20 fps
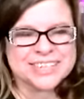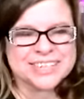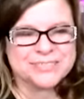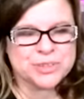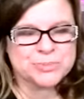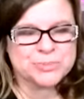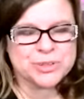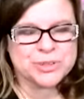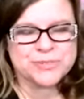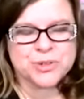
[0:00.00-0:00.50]
Give
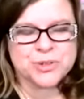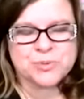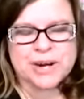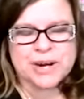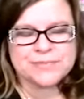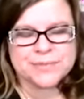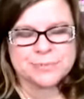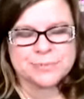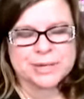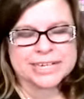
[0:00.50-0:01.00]
your beautiful
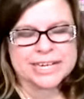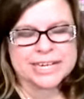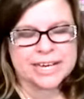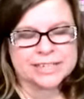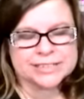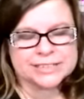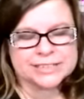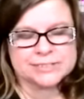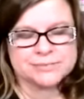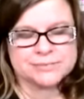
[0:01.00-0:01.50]
wife a big
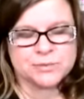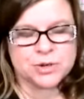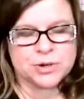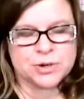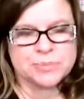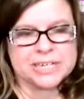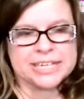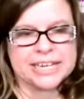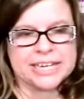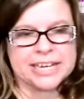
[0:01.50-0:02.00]
hug for
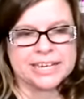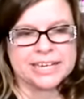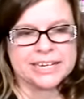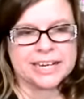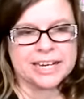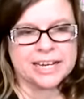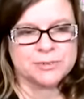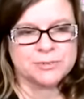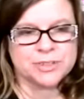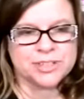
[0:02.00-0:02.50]
me, and
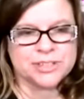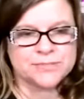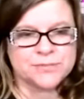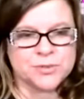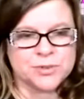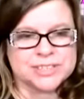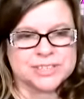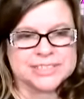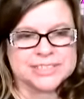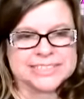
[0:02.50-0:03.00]
I will look
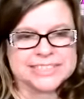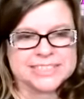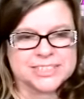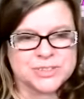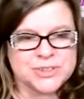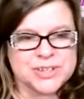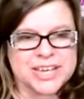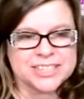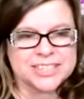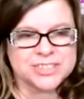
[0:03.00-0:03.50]
forward to seeing
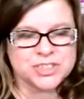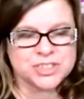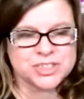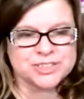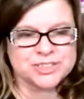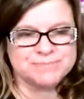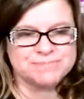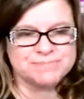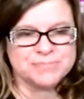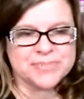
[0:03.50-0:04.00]
you again
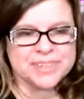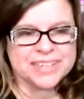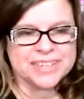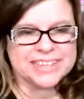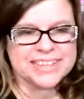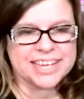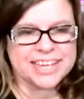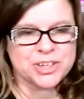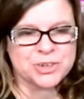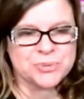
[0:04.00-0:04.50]
soon. Thank okay.